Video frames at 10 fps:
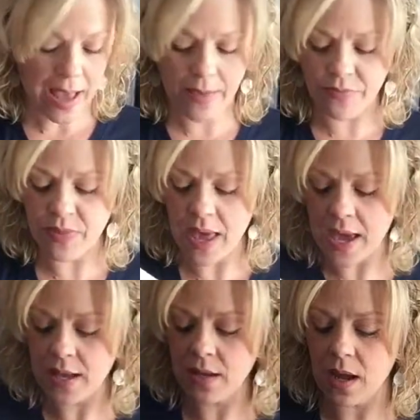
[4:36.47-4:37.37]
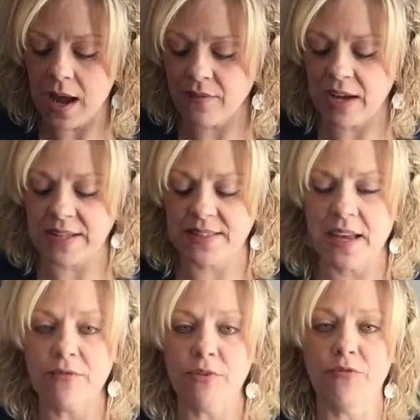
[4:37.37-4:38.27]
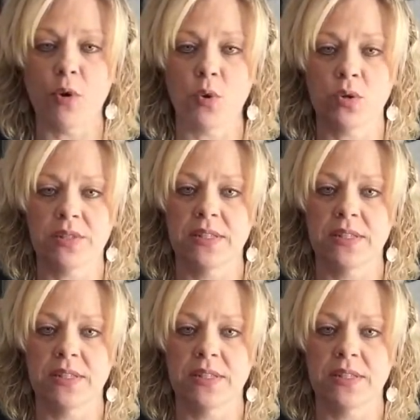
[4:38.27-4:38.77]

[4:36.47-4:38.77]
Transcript: And then I've got several folders